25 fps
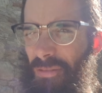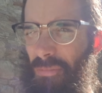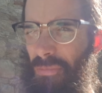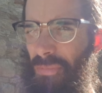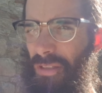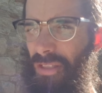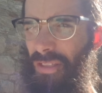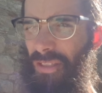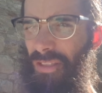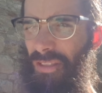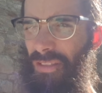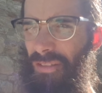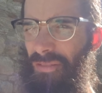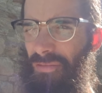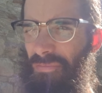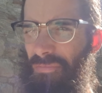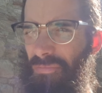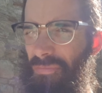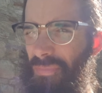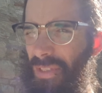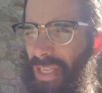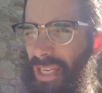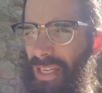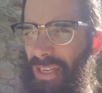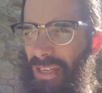
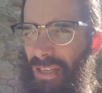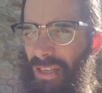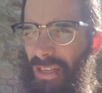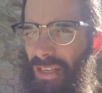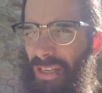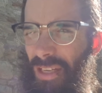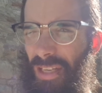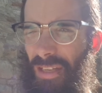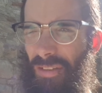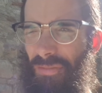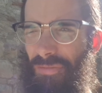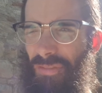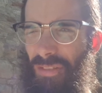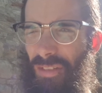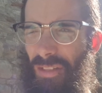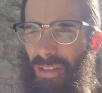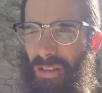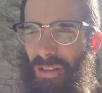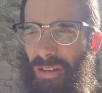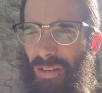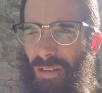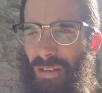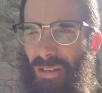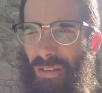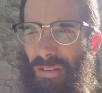And I left a
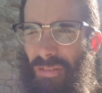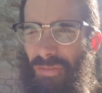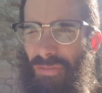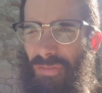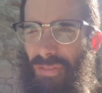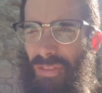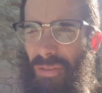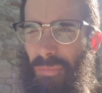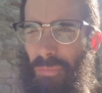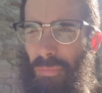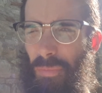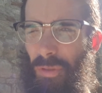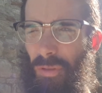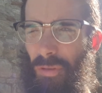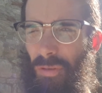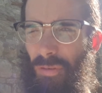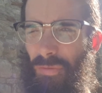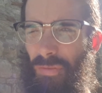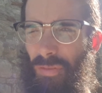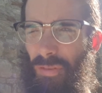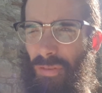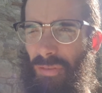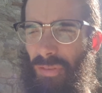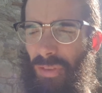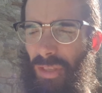lot of
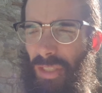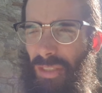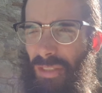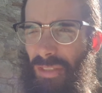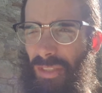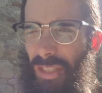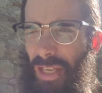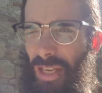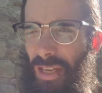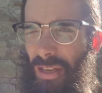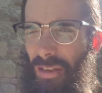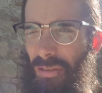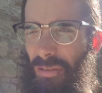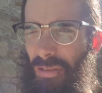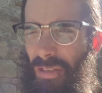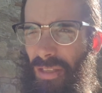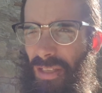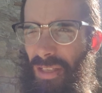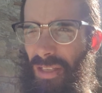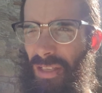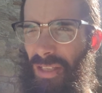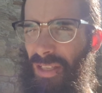beautiful things out.